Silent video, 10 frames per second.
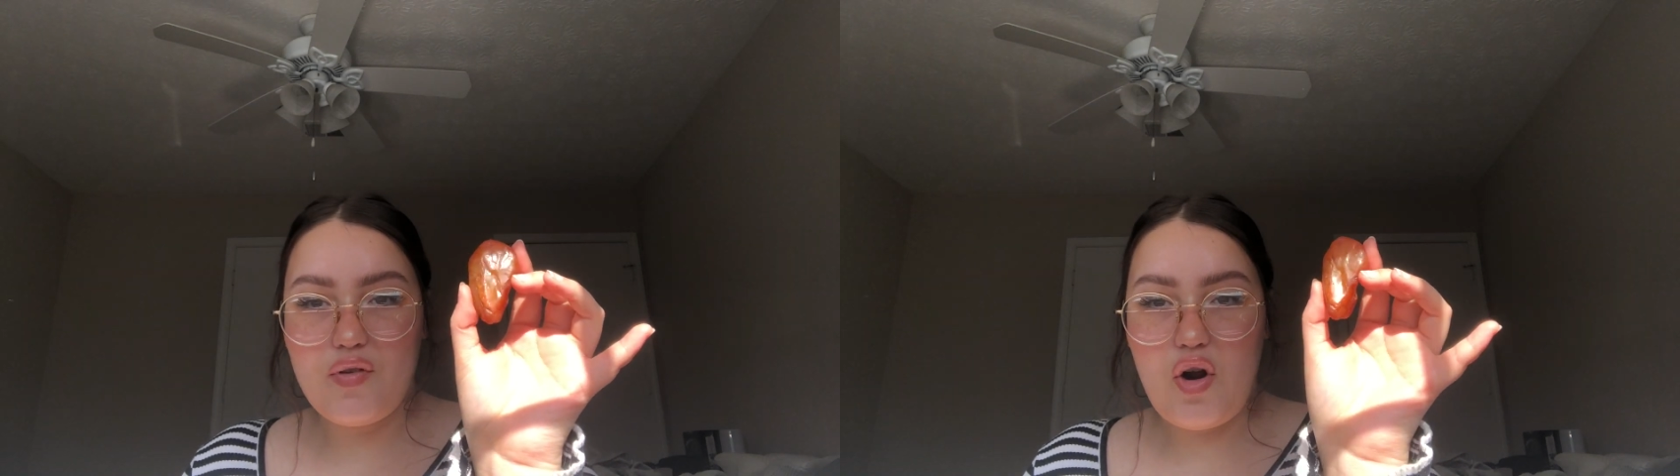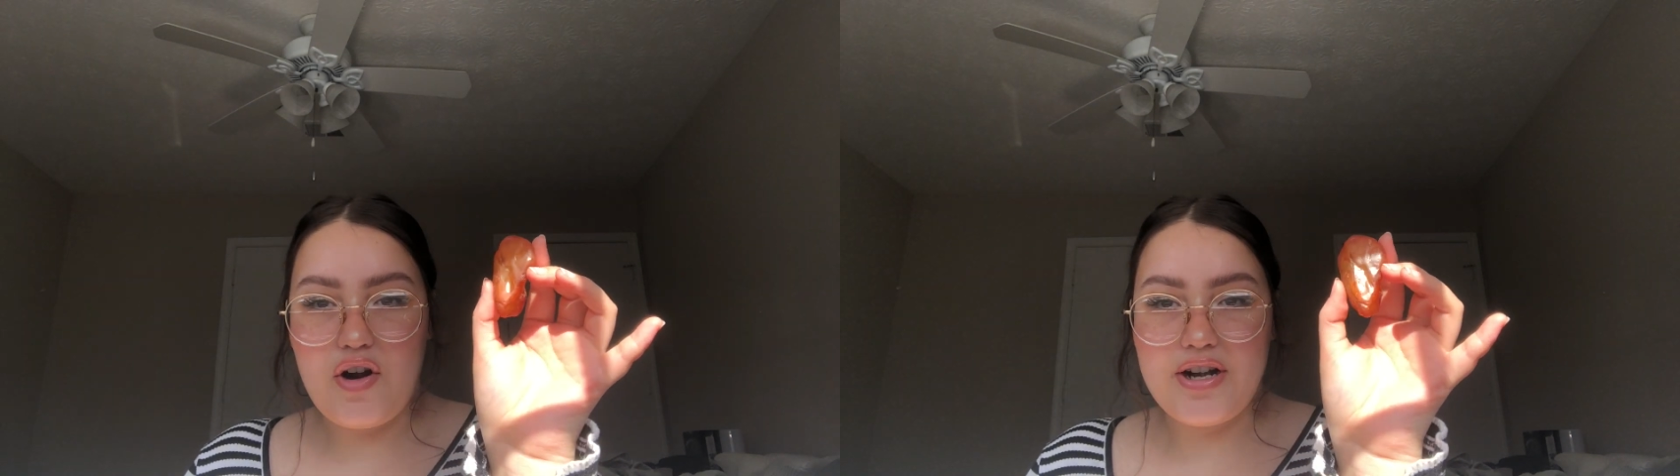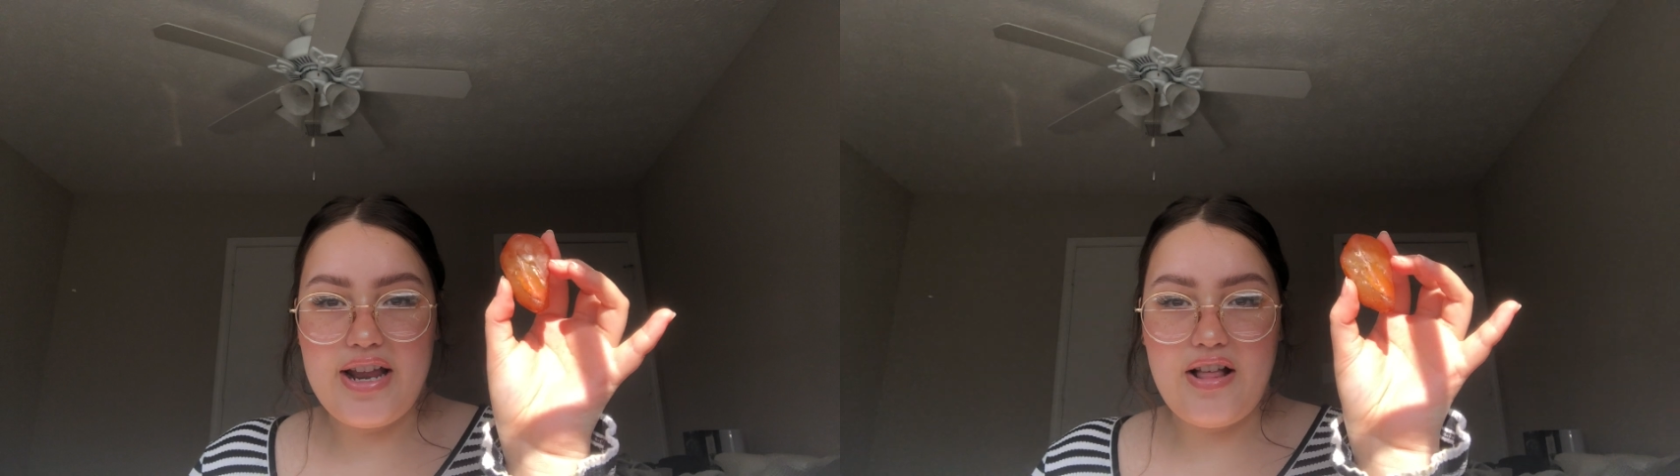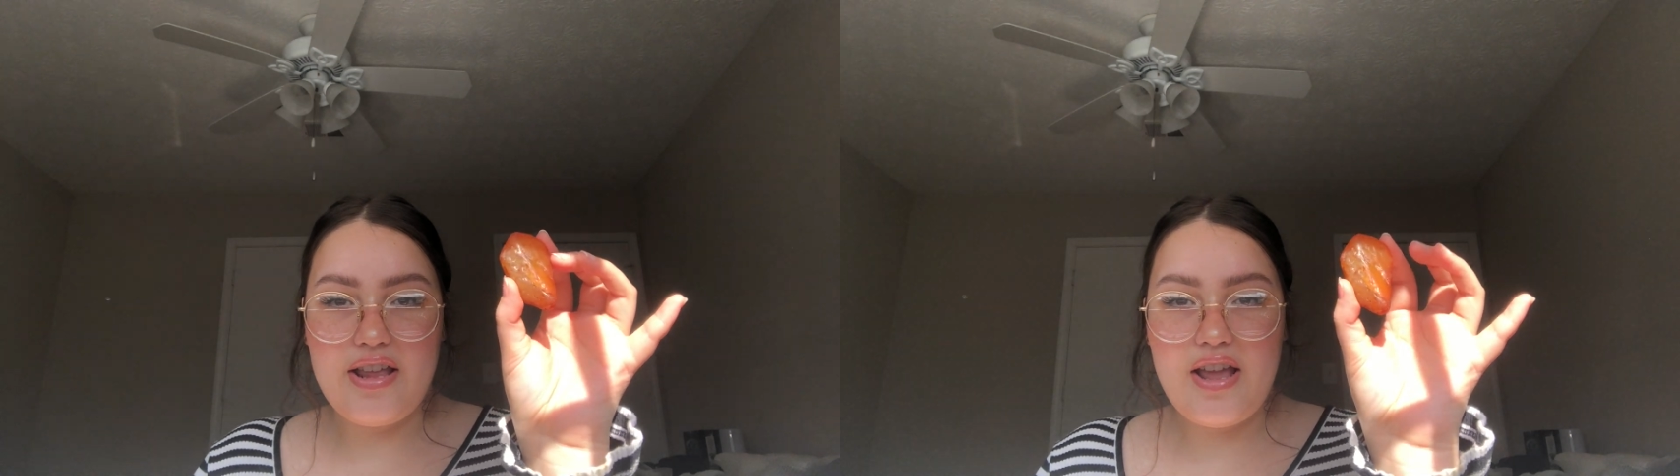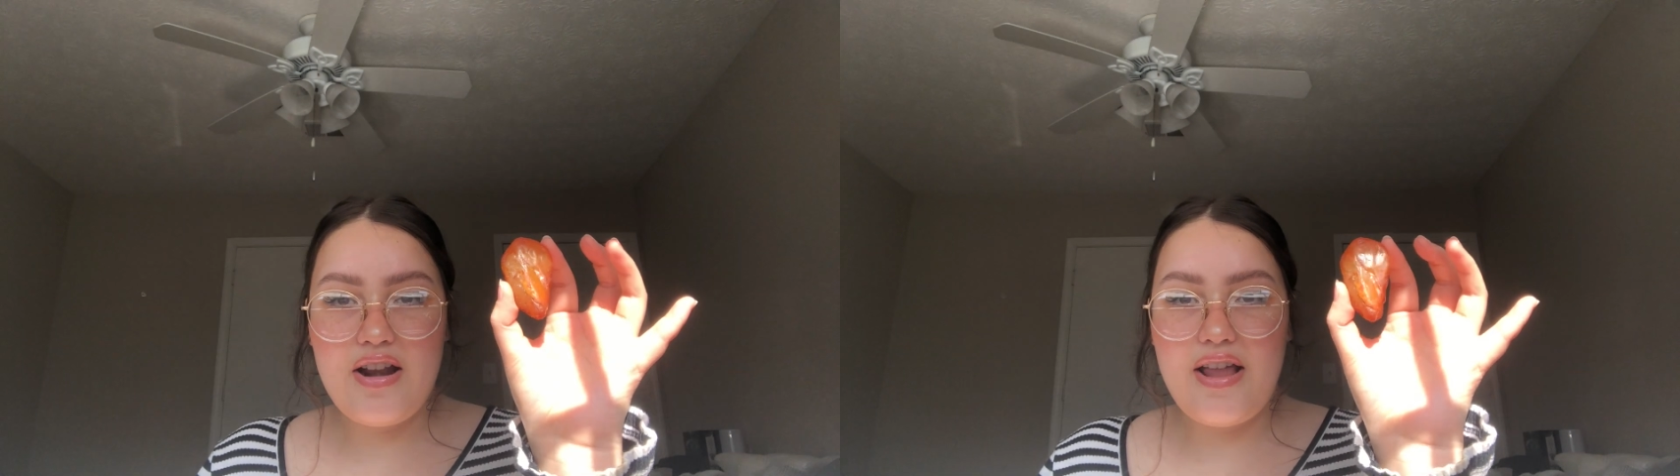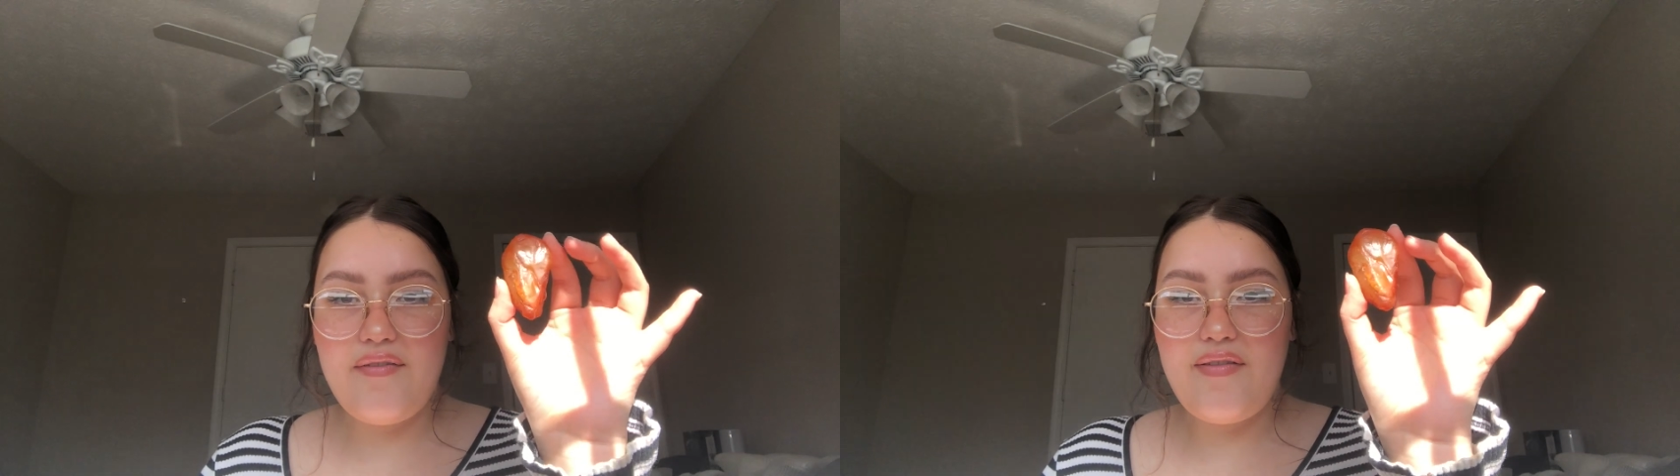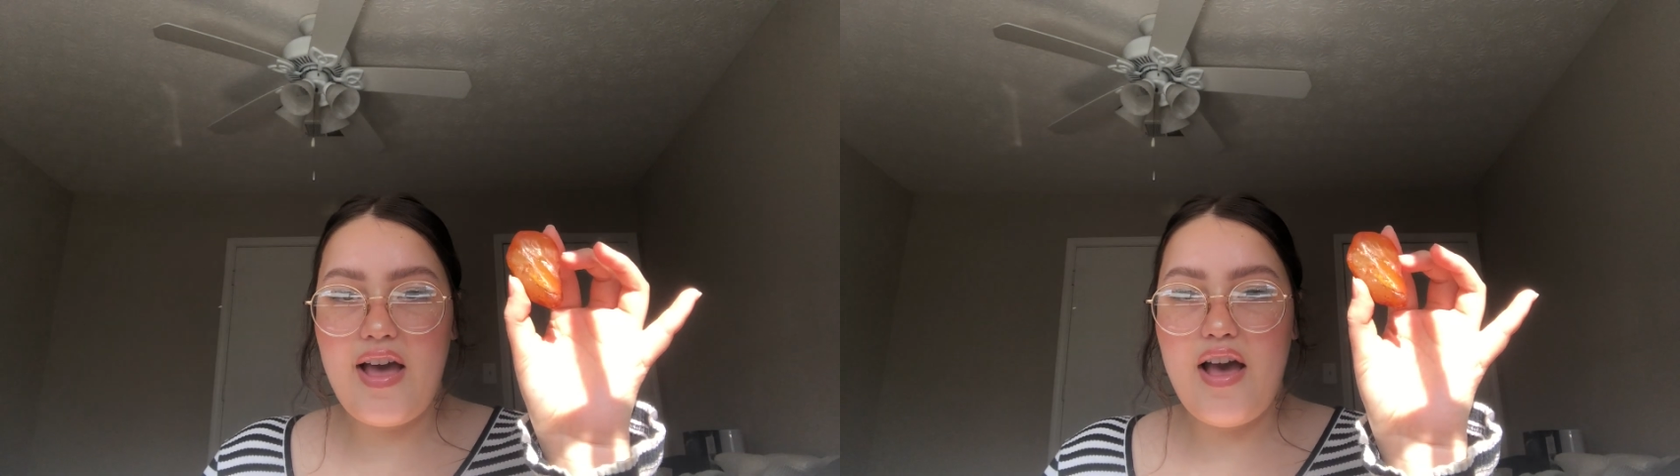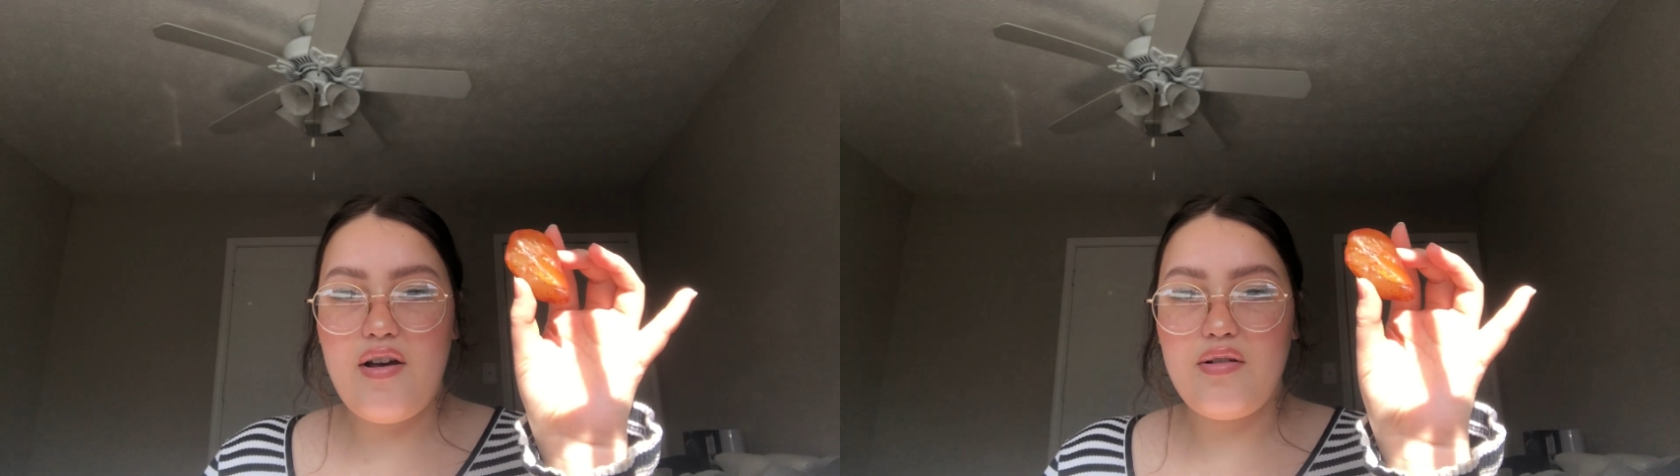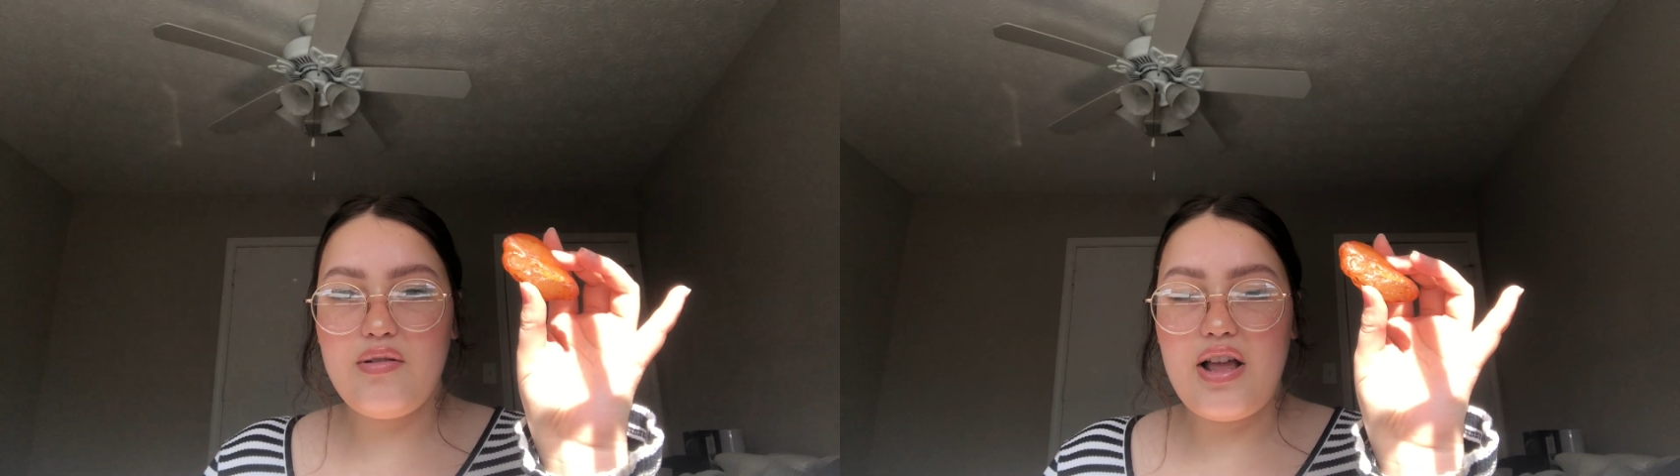carnelian I found